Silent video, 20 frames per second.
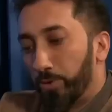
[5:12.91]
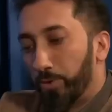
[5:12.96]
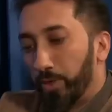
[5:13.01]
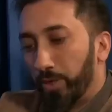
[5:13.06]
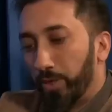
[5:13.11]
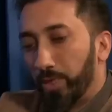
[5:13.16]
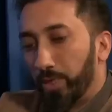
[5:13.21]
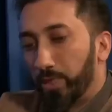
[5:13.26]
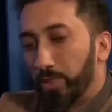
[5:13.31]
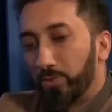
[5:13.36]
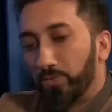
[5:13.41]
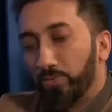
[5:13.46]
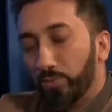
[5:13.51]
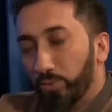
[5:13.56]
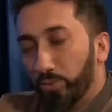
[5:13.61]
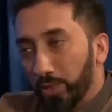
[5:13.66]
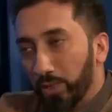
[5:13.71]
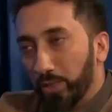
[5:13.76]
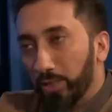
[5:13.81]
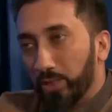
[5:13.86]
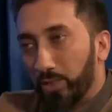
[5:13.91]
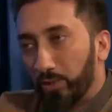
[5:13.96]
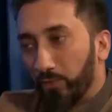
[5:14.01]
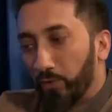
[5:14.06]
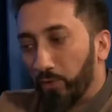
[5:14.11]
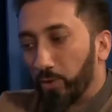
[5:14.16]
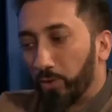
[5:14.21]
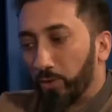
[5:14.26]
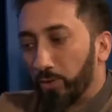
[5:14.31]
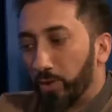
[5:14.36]
think it's really
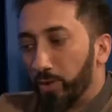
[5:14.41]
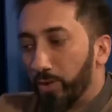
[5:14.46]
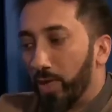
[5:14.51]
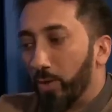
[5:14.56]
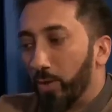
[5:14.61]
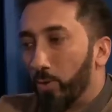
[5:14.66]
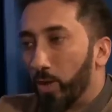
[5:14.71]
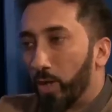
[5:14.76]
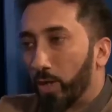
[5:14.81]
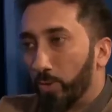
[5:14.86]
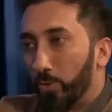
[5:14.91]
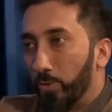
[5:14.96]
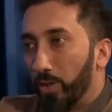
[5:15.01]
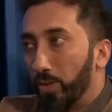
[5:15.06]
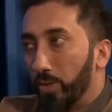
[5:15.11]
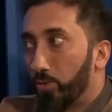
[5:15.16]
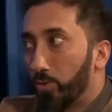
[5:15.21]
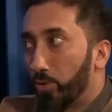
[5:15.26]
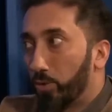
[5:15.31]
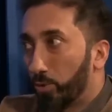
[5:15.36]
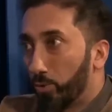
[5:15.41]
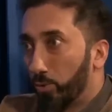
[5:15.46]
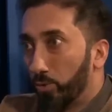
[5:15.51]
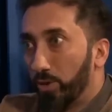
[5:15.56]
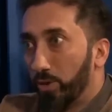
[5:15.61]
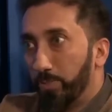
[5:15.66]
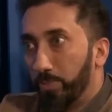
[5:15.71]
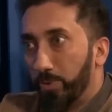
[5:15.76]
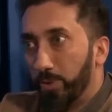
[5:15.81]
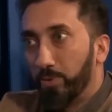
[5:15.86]
difficult to not walk away
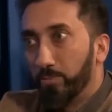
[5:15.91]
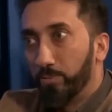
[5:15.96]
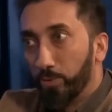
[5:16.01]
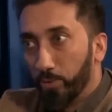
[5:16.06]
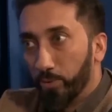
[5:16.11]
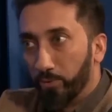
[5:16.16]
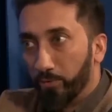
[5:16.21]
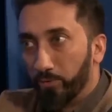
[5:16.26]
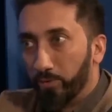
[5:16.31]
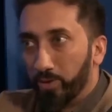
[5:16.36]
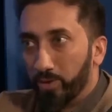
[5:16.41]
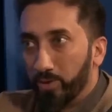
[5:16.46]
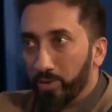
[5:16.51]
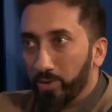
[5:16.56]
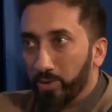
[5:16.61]
truly being moved